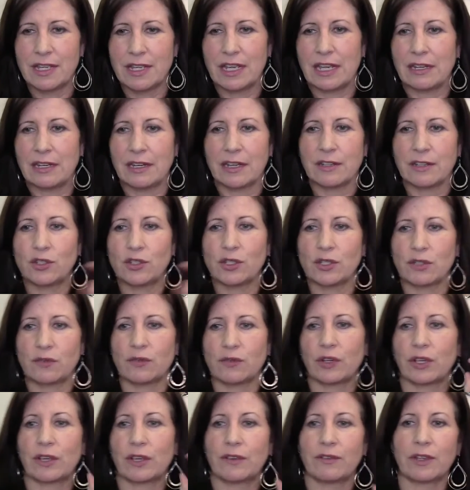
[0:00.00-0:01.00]
And
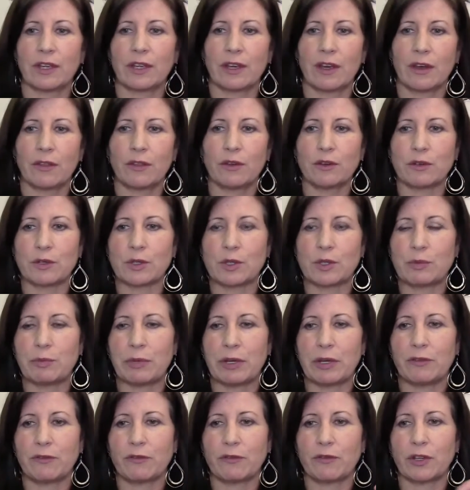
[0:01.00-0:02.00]
just forgiving others,
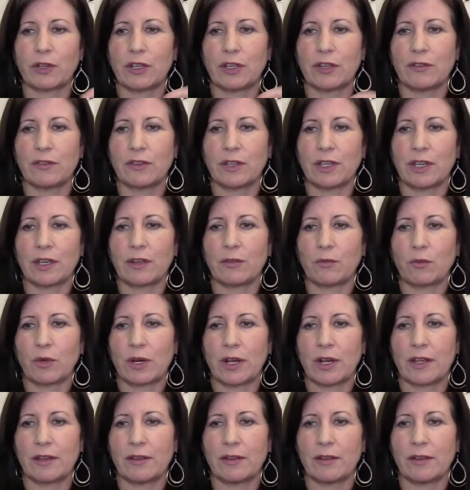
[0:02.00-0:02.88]
but forgiving, and